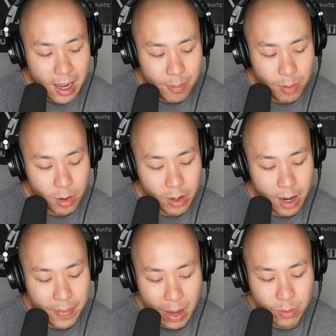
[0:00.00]

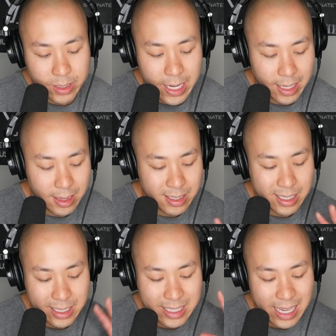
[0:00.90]
program that will take the
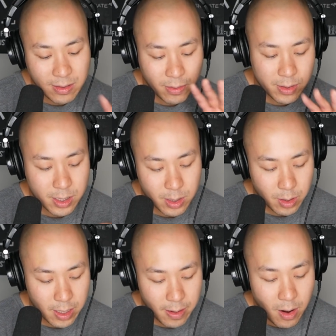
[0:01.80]
successful
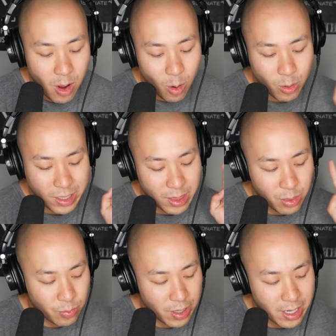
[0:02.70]
student only
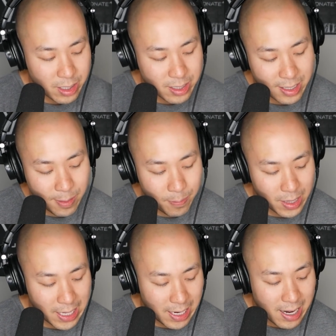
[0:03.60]
3 years to
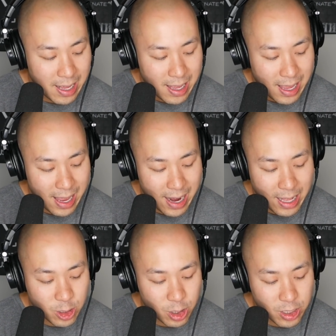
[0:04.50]
complete and
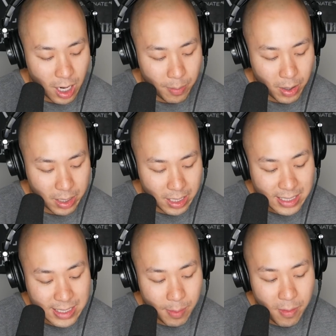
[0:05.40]
enter a job market.
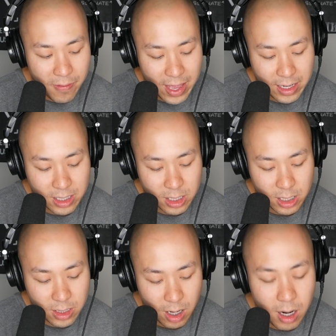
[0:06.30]
Some
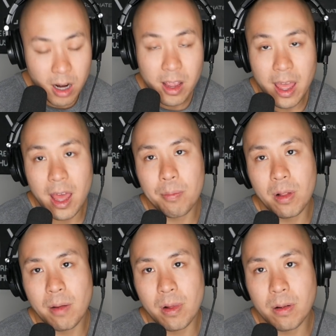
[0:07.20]
advantages are
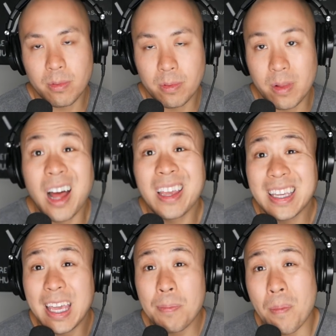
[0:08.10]
blah, blah, blah, blah.
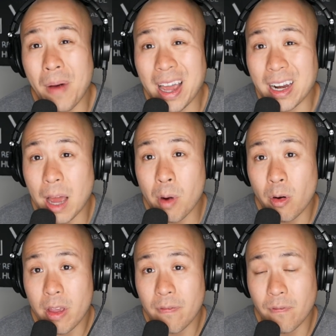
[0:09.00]
Keep in mind, I'm
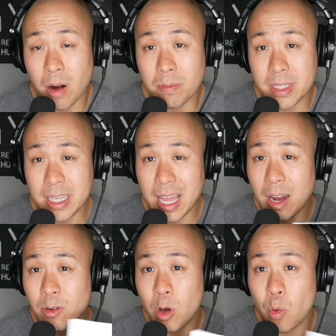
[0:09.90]
already a PharmD. I
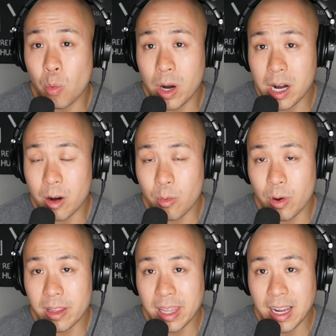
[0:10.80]
don't know
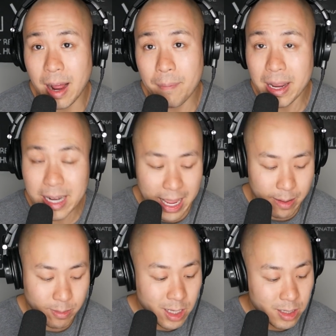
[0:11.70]
where they got my
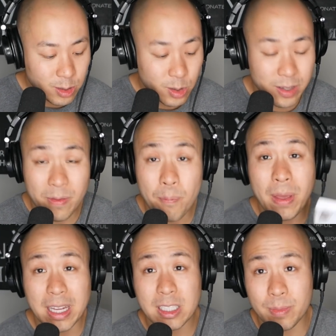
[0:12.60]
name to even
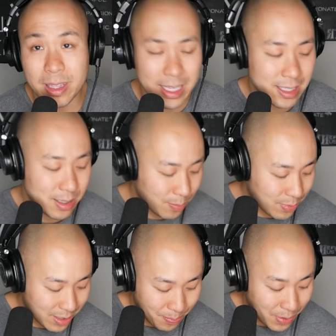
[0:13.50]
pitch me this,
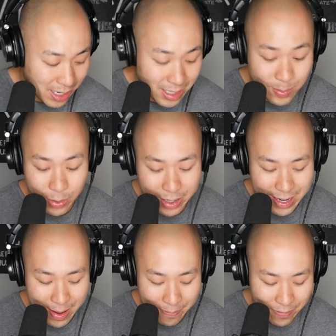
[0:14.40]
but it's pretty damn